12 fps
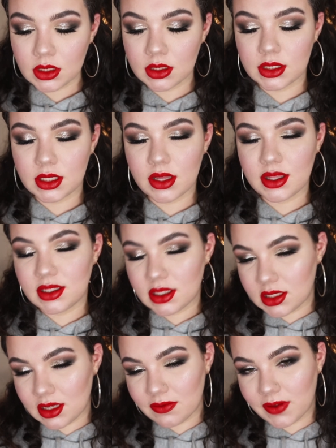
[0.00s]
So this
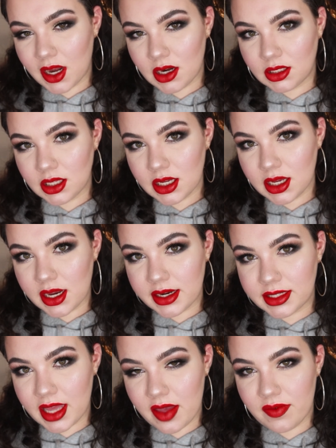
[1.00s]
is the final look. It
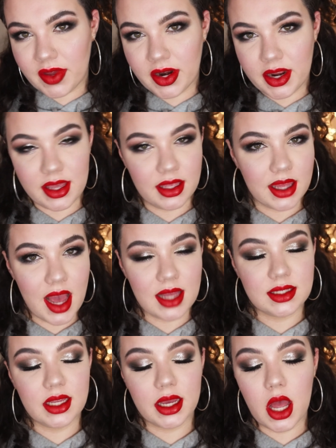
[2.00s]
is a very
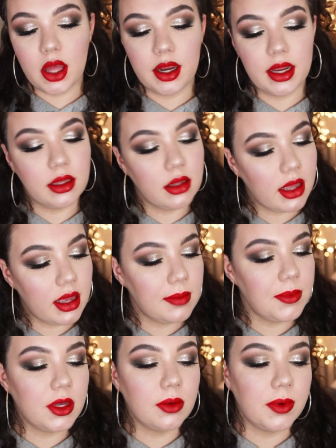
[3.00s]
classic holiday
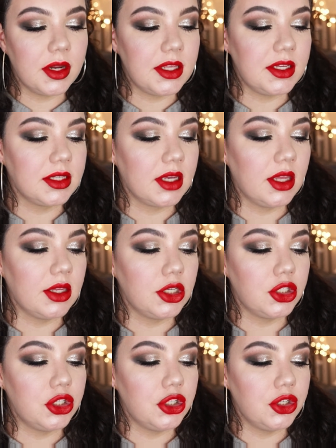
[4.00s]
glam. You could wear these
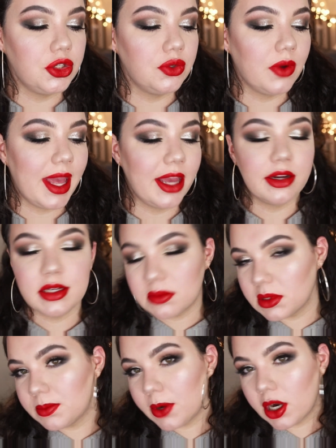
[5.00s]
colors to a
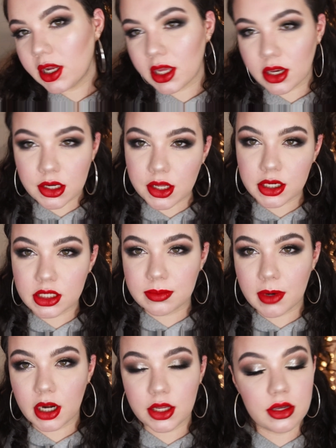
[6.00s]
Christmas party, a New Year's
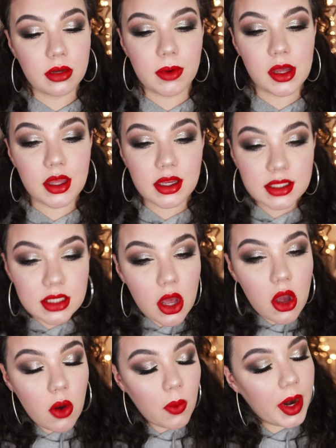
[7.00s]
party. You could wear this
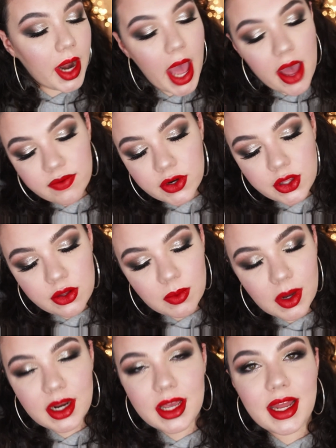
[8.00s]
wherever you
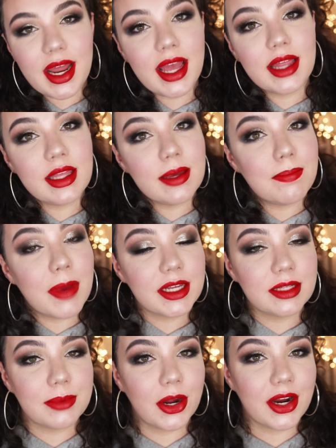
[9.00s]
wanted. And the
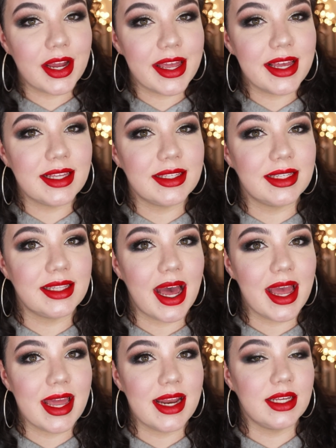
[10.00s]
best part is
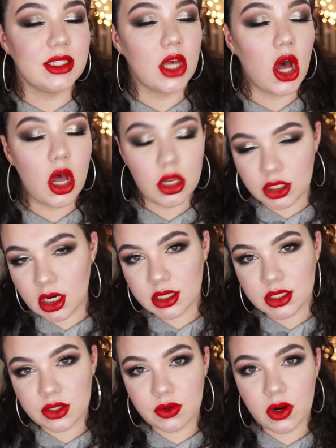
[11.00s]
that it is all
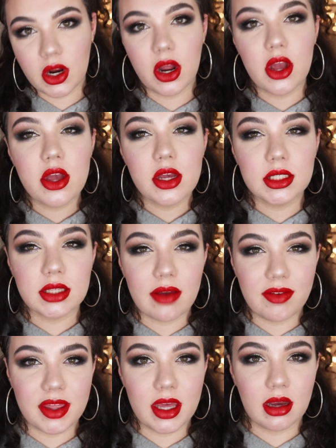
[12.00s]
drugstore. So
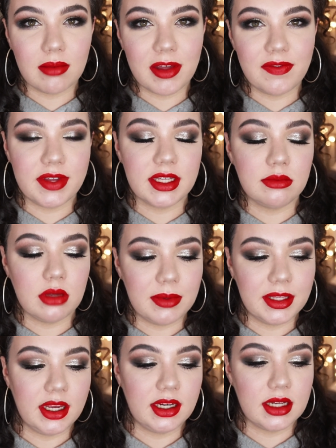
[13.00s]
everything on my face will
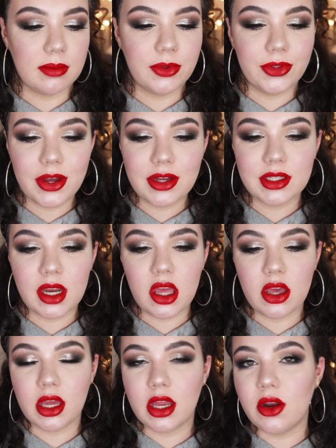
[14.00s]
be linked down below so that
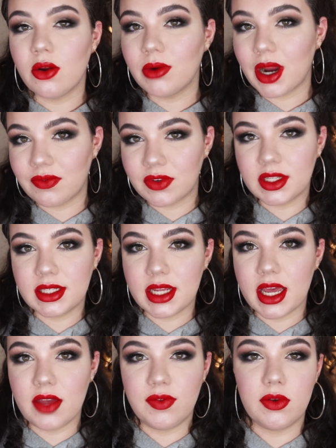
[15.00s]
you can reference
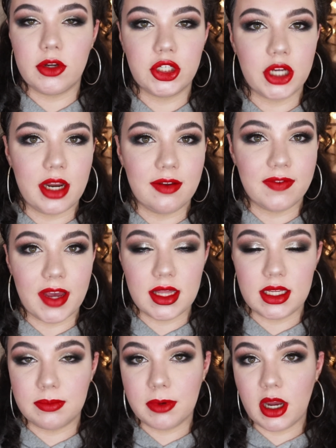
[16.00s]
it if you are trying to
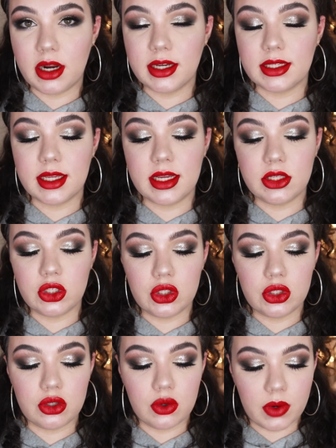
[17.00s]
find these products in
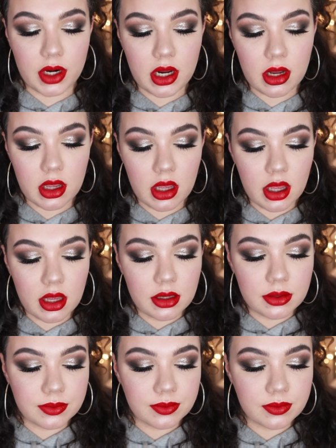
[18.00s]
store.
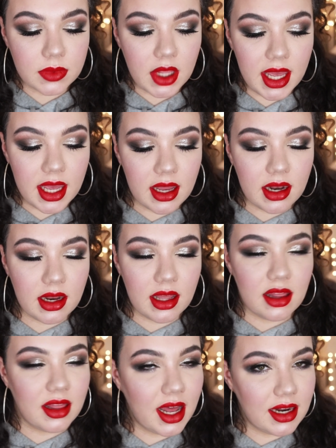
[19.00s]
And
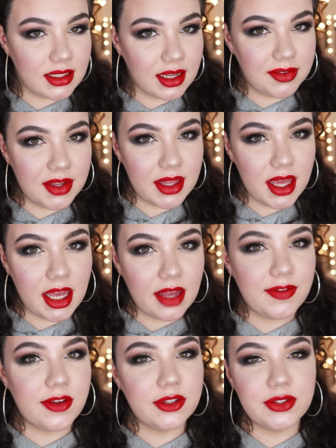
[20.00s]
that is everything.
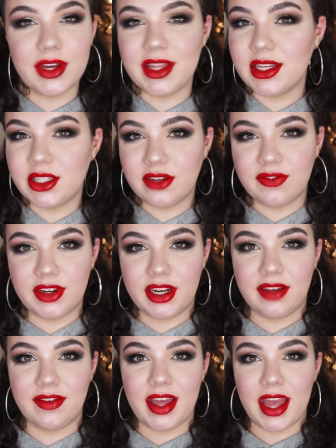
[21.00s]
If you enjoyed this, don't forget
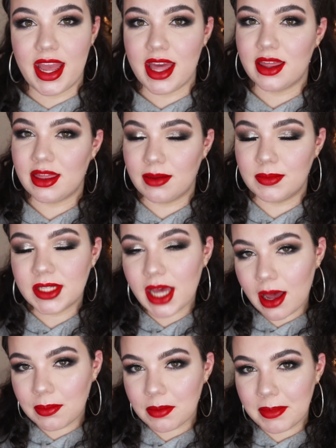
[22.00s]
to give it a thumbs
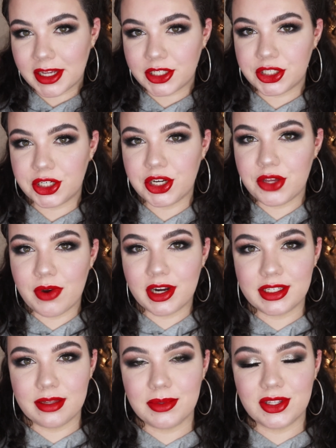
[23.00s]
up and make sure you
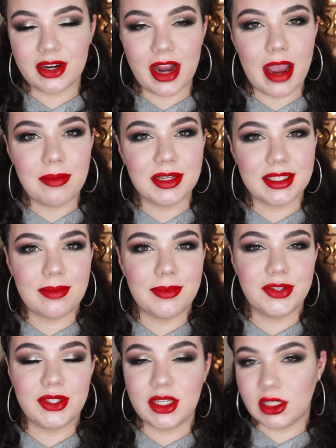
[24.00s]
are subscribed because I'm
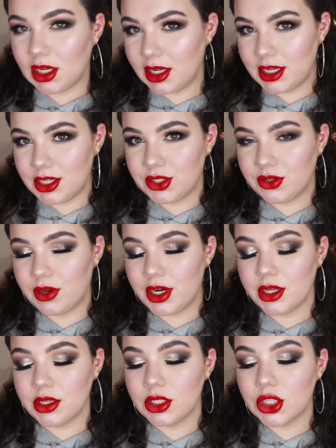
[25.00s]
posting holiday
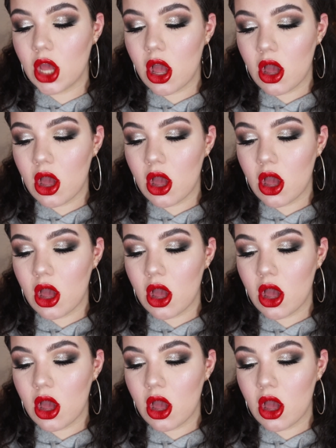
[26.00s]
tutorials